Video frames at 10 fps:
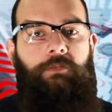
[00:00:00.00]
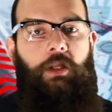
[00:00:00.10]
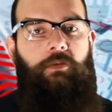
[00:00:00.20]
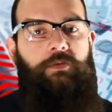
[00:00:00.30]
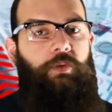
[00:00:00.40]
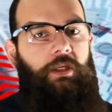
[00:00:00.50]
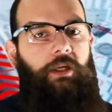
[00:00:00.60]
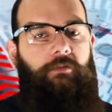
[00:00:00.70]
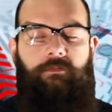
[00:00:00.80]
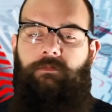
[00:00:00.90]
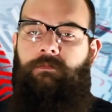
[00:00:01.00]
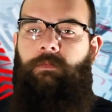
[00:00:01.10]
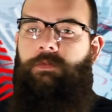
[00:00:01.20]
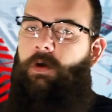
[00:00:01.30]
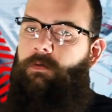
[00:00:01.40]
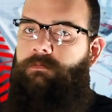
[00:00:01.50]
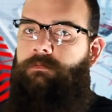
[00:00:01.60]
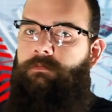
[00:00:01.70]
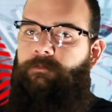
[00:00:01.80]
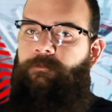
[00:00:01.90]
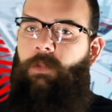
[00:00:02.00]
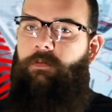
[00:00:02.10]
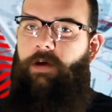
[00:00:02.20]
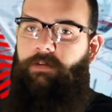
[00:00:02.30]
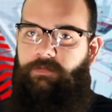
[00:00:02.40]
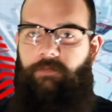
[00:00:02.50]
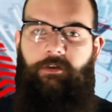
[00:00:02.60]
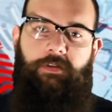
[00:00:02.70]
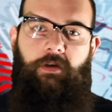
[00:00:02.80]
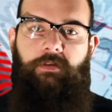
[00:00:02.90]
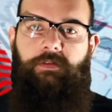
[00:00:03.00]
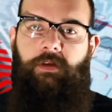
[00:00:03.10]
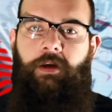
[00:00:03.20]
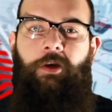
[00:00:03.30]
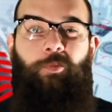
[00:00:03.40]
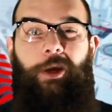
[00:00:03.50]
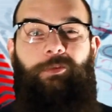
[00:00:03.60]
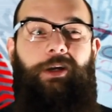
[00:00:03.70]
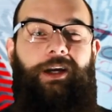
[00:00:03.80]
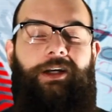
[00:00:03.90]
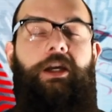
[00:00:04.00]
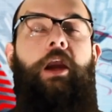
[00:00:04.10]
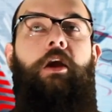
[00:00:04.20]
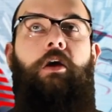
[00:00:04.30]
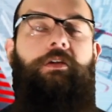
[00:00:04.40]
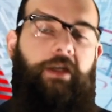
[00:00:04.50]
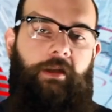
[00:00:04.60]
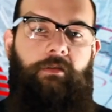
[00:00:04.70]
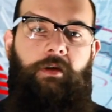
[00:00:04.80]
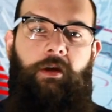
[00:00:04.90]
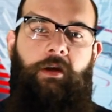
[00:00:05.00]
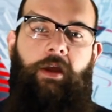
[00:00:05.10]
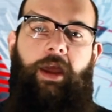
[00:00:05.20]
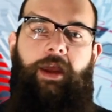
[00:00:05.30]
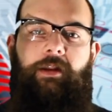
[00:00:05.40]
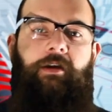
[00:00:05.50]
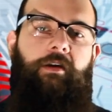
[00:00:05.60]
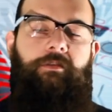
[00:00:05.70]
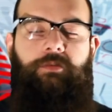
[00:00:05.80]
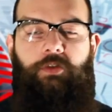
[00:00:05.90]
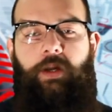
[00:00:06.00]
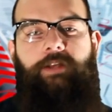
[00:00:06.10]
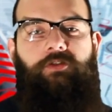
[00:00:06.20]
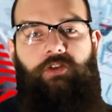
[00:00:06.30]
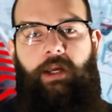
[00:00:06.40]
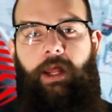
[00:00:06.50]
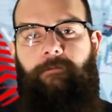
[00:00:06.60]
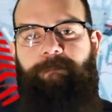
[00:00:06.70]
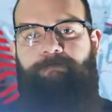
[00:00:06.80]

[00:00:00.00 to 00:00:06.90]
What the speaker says: You know, it was really good. So, 5 out of 5 Nerd Skulls. Greg Rucka killed it. And you guys check it out.